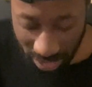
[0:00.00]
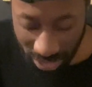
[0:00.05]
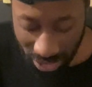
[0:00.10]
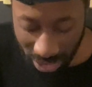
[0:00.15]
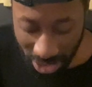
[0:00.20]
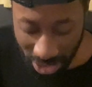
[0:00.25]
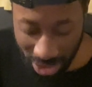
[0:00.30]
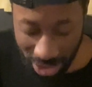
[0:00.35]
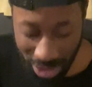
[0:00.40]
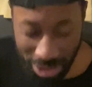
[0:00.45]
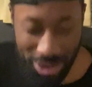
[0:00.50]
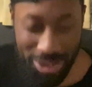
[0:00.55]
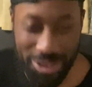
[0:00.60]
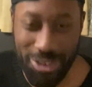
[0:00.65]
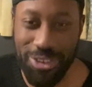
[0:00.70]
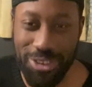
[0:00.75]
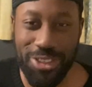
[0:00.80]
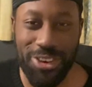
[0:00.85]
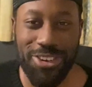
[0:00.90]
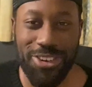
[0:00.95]
have got to go
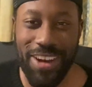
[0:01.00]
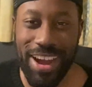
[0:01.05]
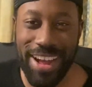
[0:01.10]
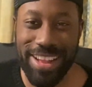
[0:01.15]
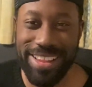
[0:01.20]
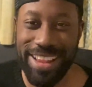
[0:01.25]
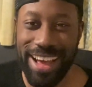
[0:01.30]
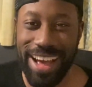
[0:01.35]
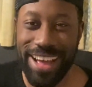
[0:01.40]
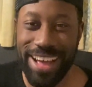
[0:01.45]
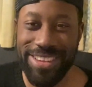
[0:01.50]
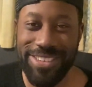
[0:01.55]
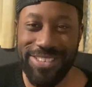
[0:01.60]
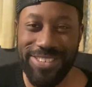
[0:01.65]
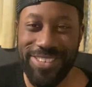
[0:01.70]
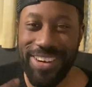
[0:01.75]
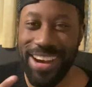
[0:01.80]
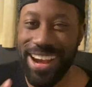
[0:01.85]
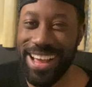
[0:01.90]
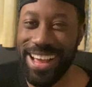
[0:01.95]
to the granddad,
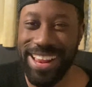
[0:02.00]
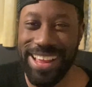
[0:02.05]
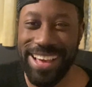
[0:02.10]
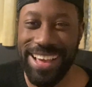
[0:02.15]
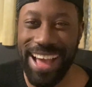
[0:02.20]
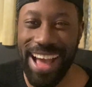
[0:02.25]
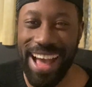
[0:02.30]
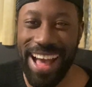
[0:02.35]
Riley,